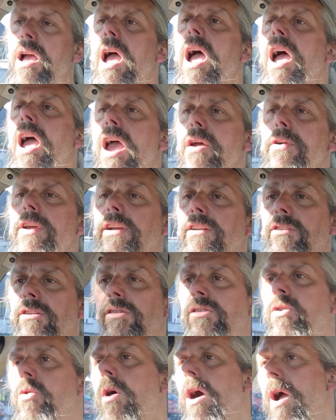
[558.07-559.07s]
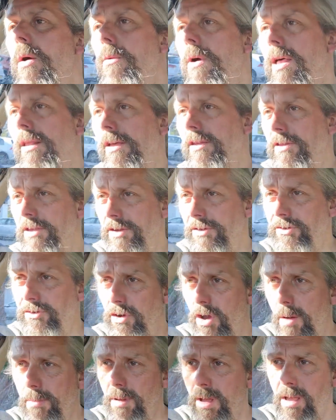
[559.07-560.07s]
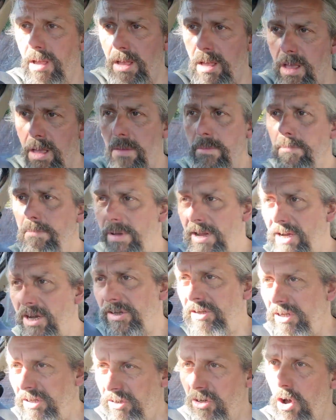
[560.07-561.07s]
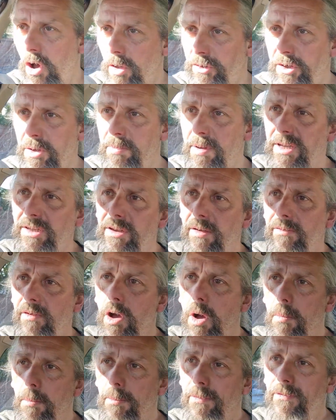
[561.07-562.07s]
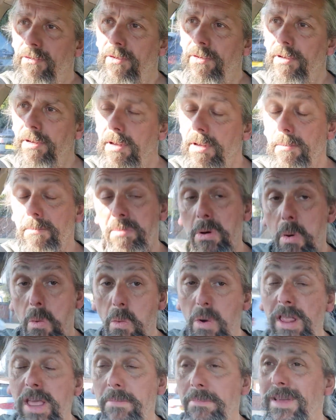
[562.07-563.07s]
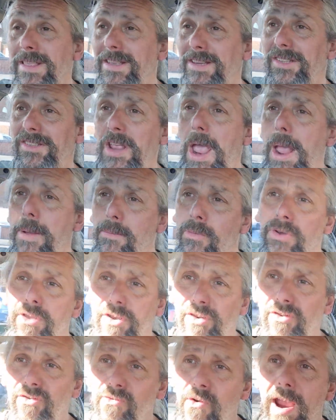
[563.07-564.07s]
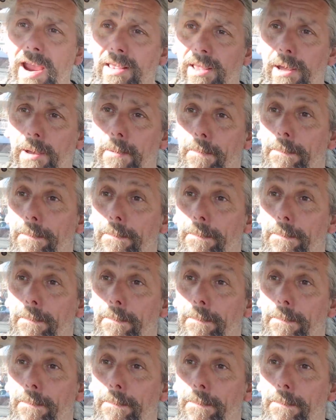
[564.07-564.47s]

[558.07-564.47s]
Eric does quite well at this job because it's got a bit of oomph. But will it be the same with a trailer?